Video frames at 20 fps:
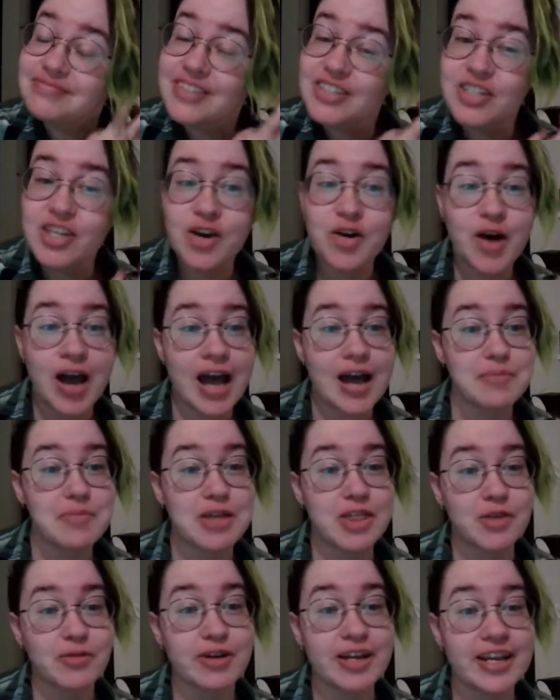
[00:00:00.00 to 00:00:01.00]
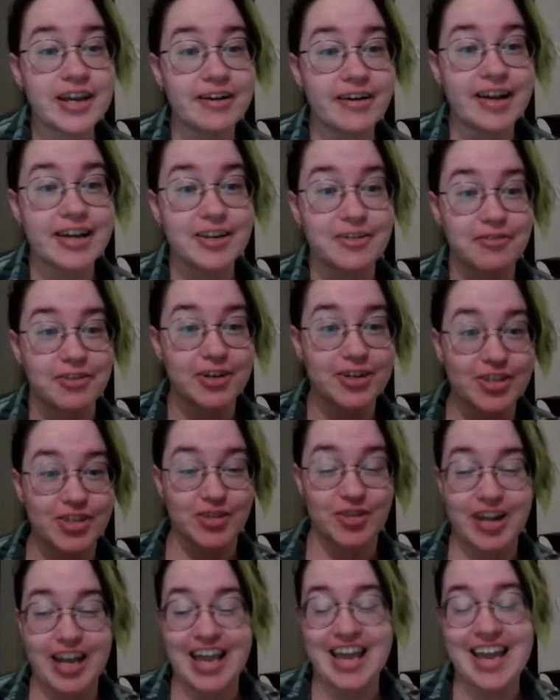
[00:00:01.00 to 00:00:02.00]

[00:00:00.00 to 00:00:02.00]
So happy 3-year anniversary.